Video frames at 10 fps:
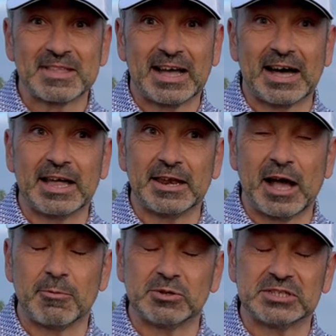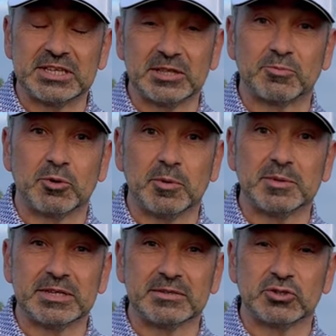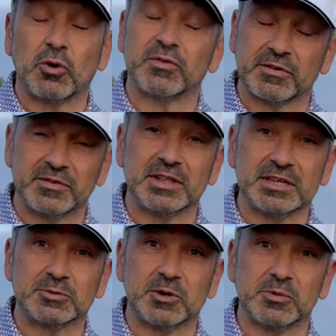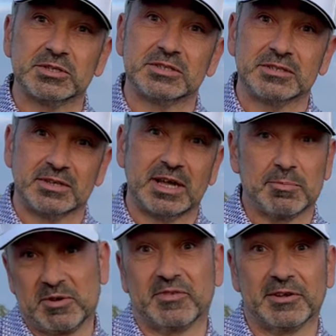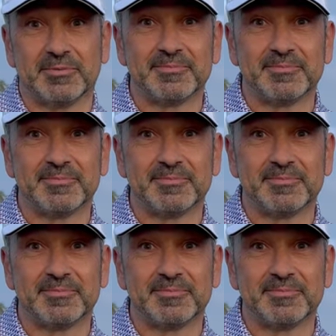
and I would say they're probably softer feeling as well, which I prefer.